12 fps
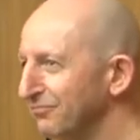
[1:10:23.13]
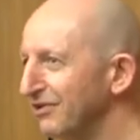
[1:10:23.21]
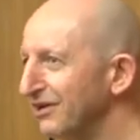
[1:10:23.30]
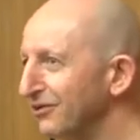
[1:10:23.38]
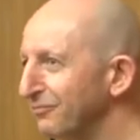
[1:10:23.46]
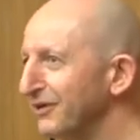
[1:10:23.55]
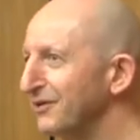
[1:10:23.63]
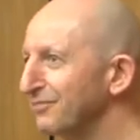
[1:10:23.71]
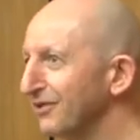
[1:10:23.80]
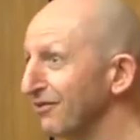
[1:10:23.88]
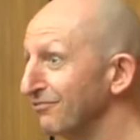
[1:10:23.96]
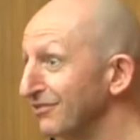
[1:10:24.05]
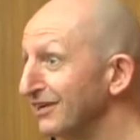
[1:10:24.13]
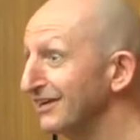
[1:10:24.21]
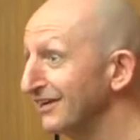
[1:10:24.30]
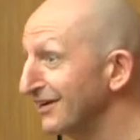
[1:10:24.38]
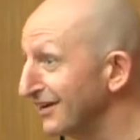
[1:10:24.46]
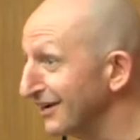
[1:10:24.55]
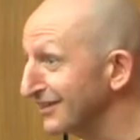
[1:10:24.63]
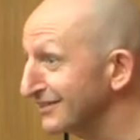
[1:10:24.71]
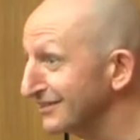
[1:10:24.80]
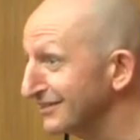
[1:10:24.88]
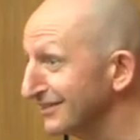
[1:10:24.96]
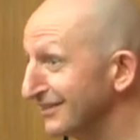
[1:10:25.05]
real people are really
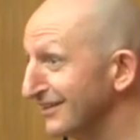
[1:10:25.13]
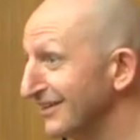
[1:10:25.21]
hurt.